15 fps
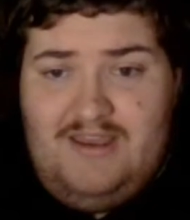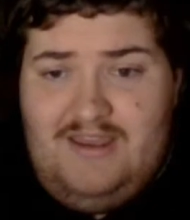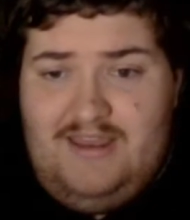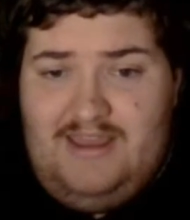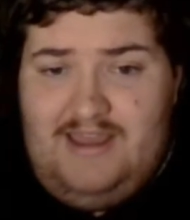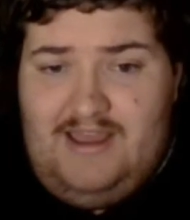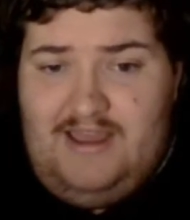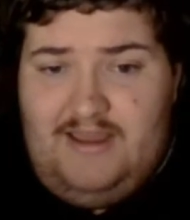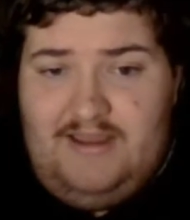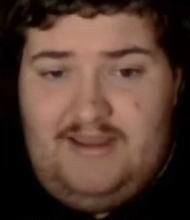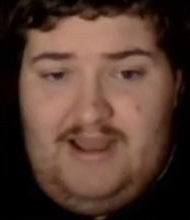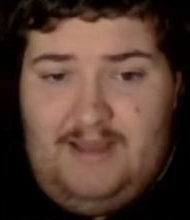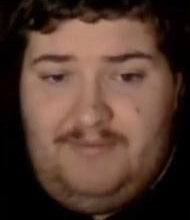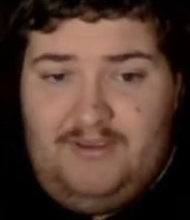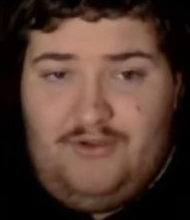
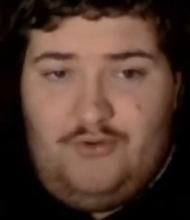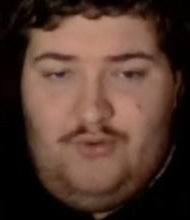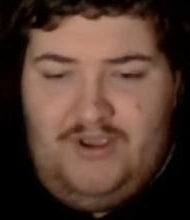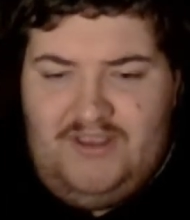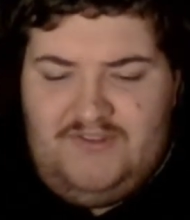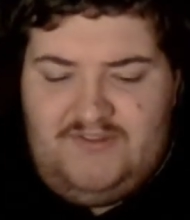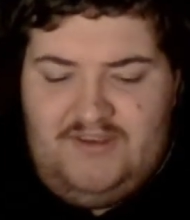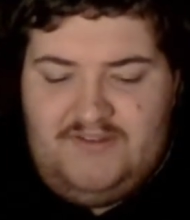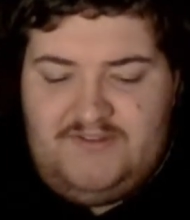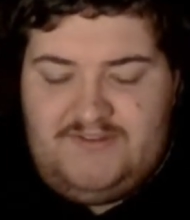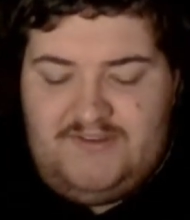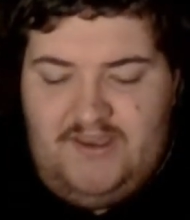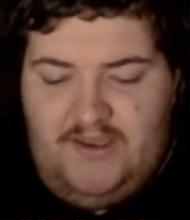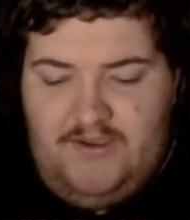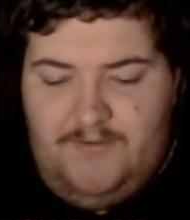up in Queensland.
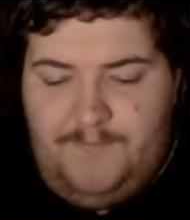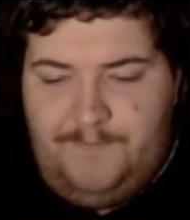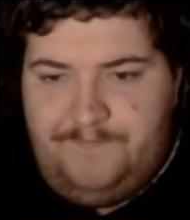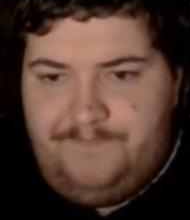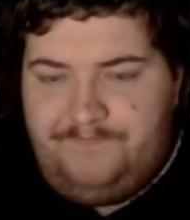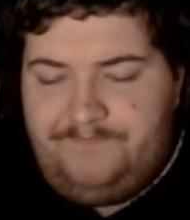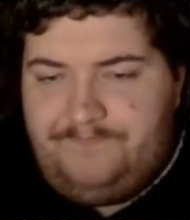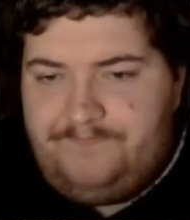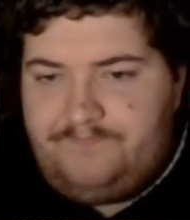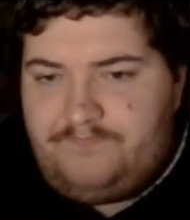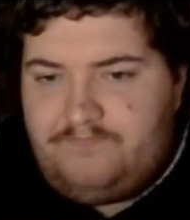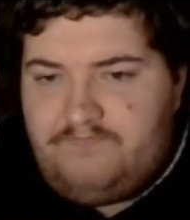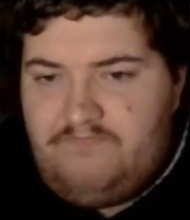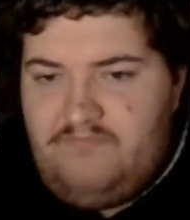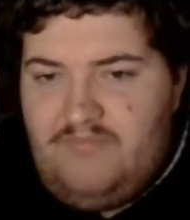So,
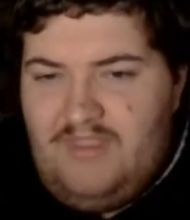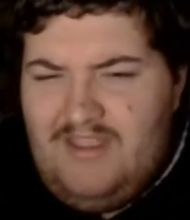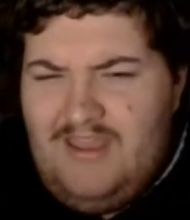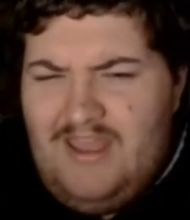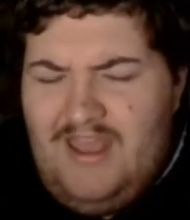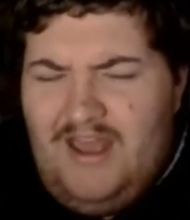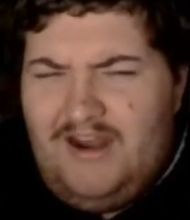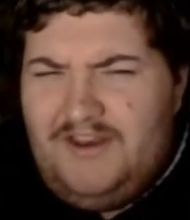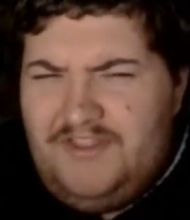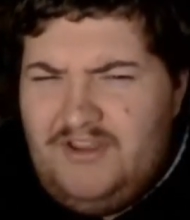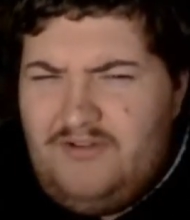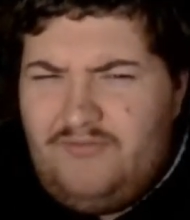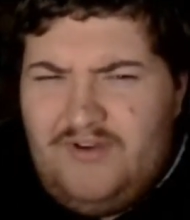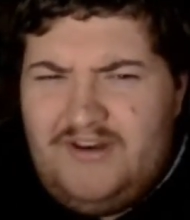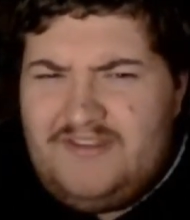and I
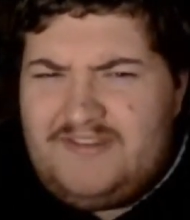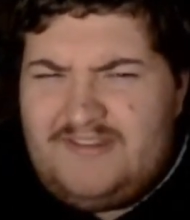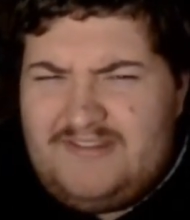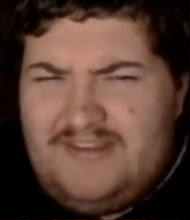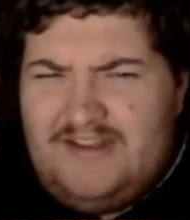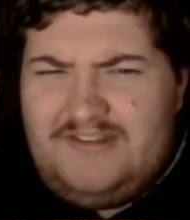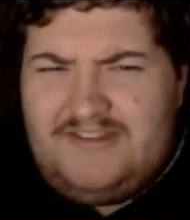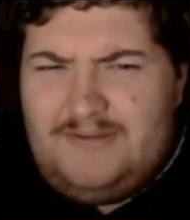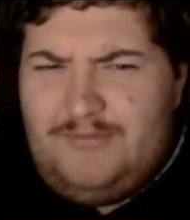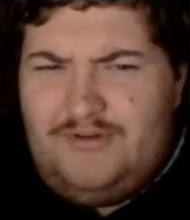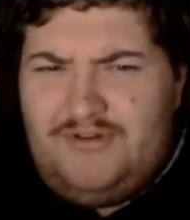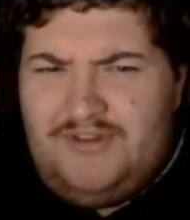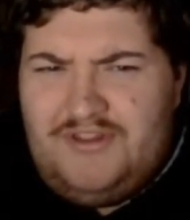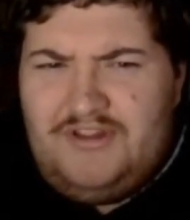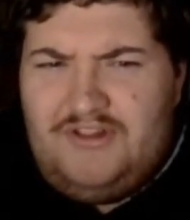think I read a stat
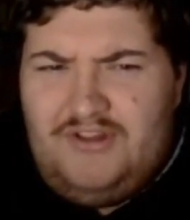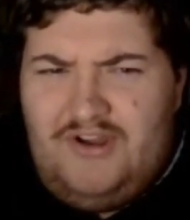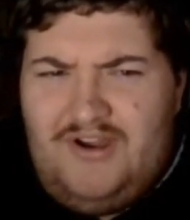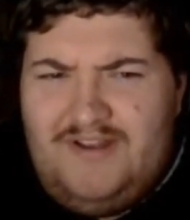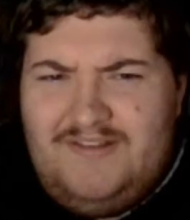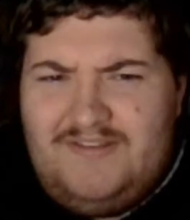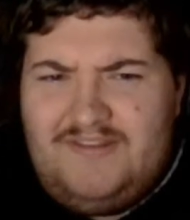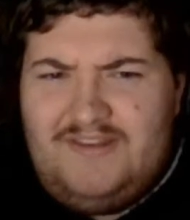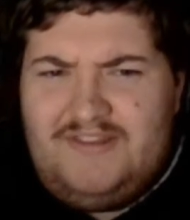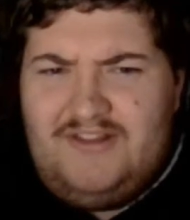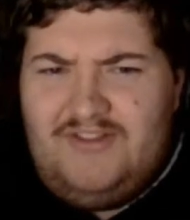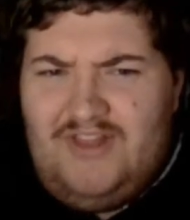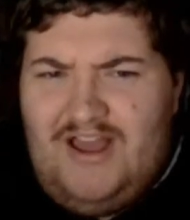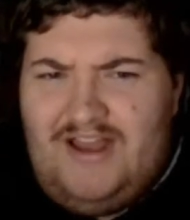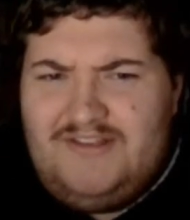somewhere along the lines that
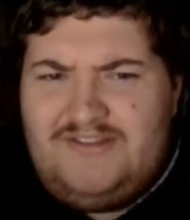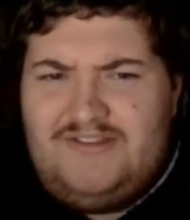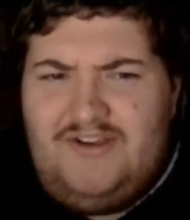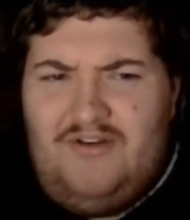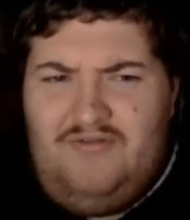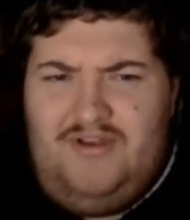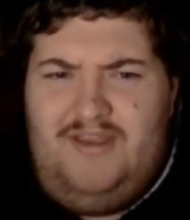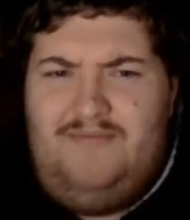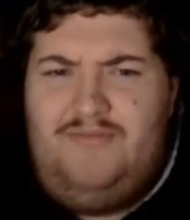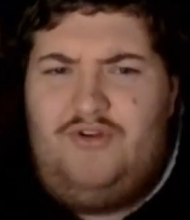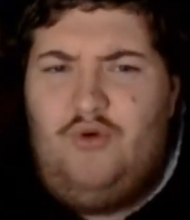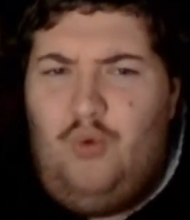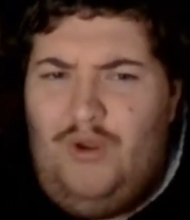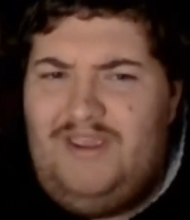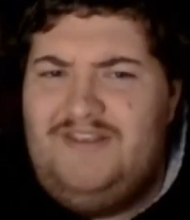the last time
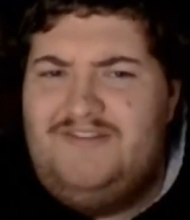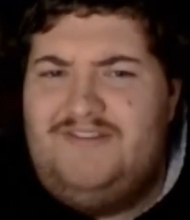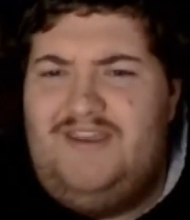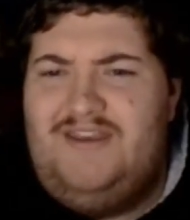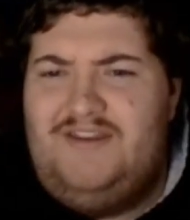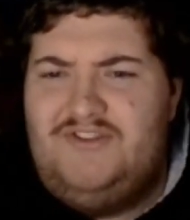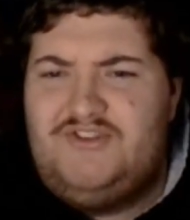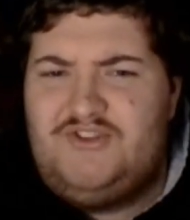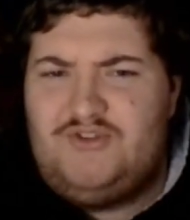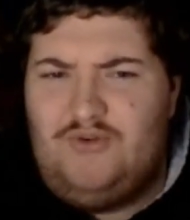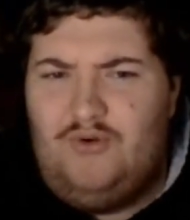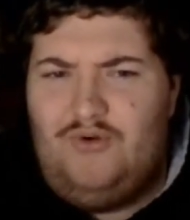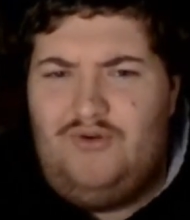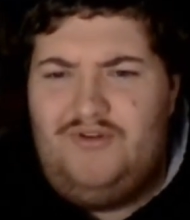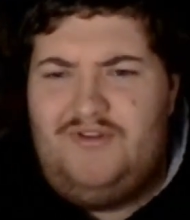Queensland had
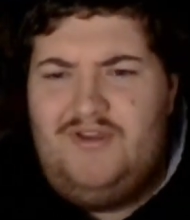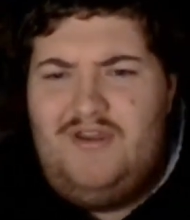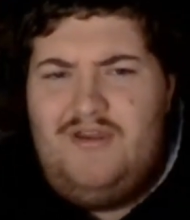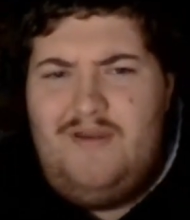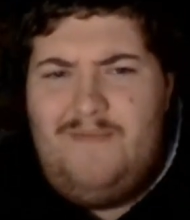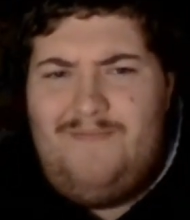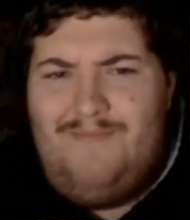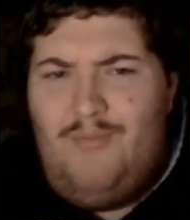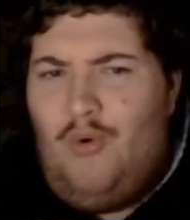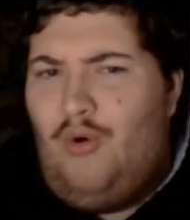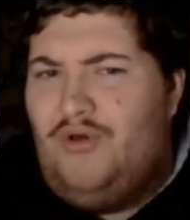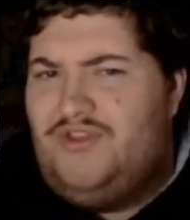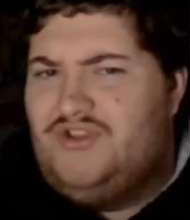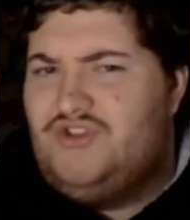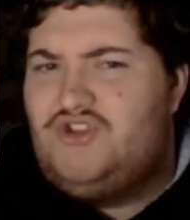scored
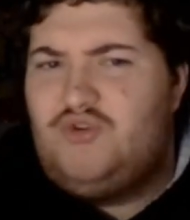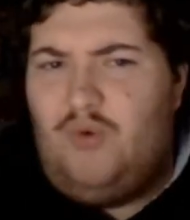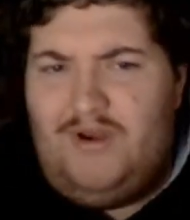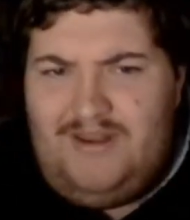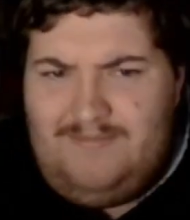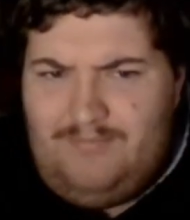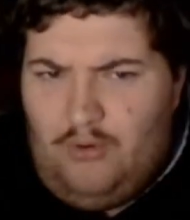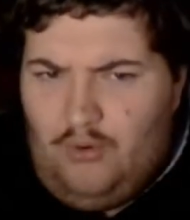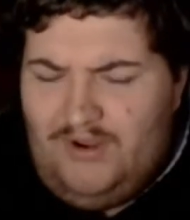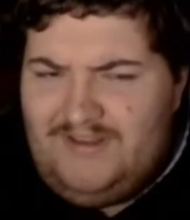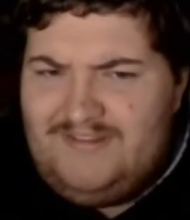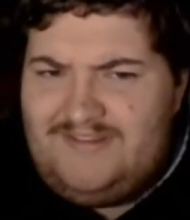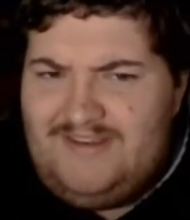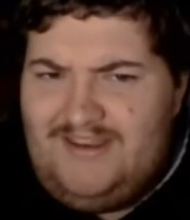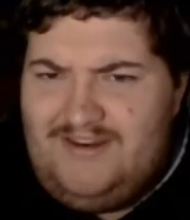more than 20
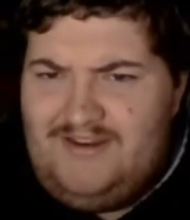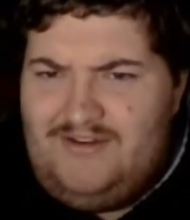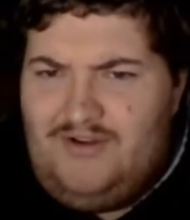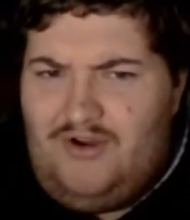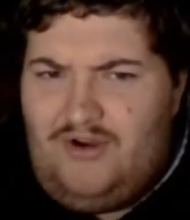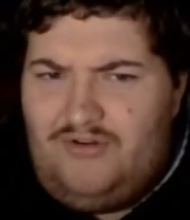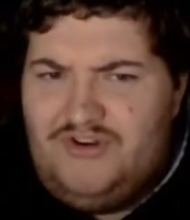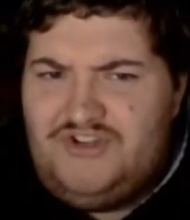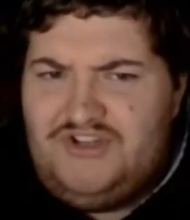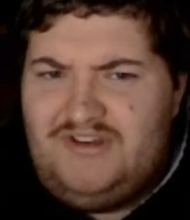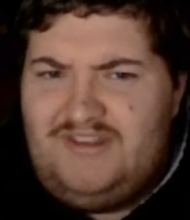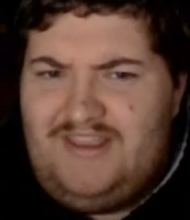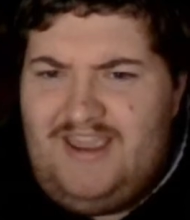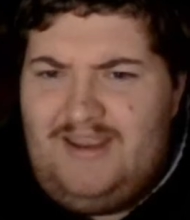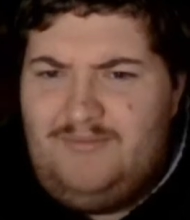points in an
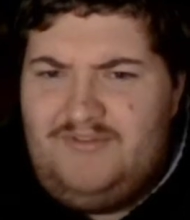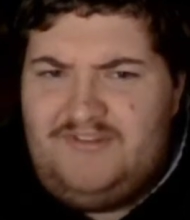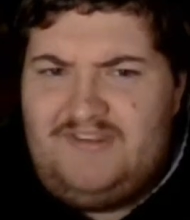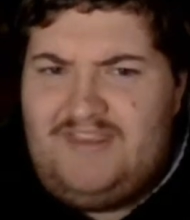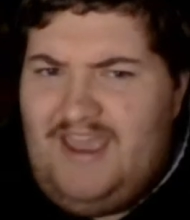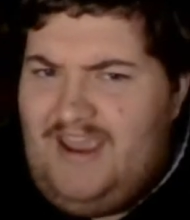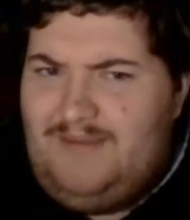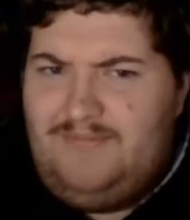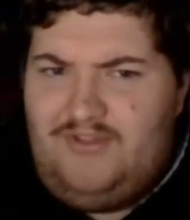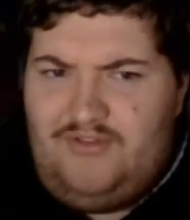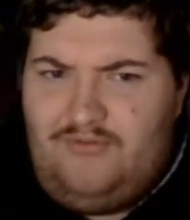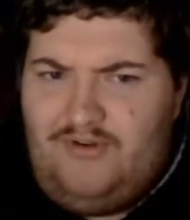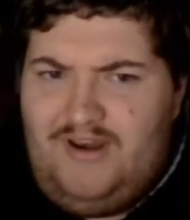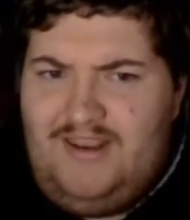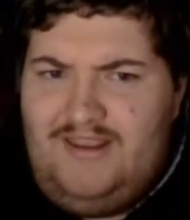Origin game was Game
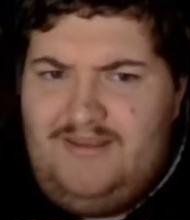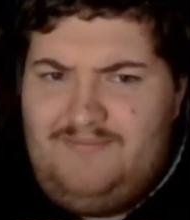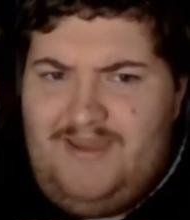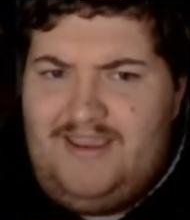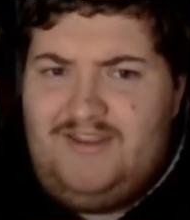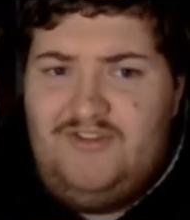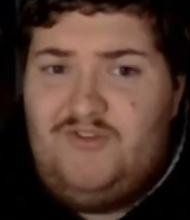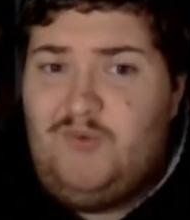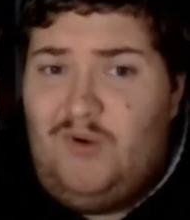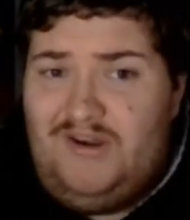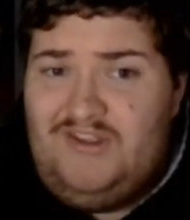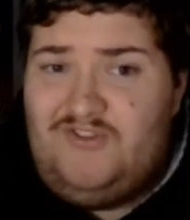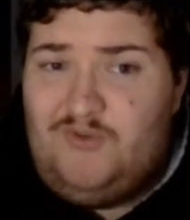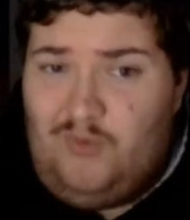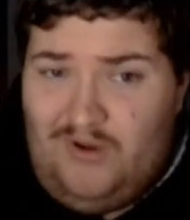3 back in
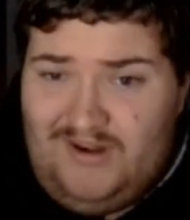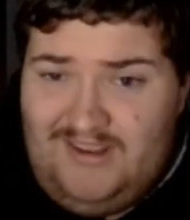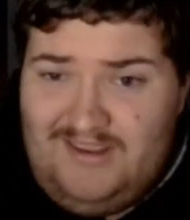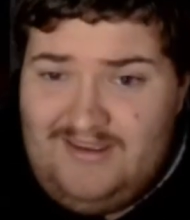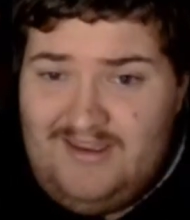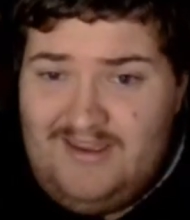2020,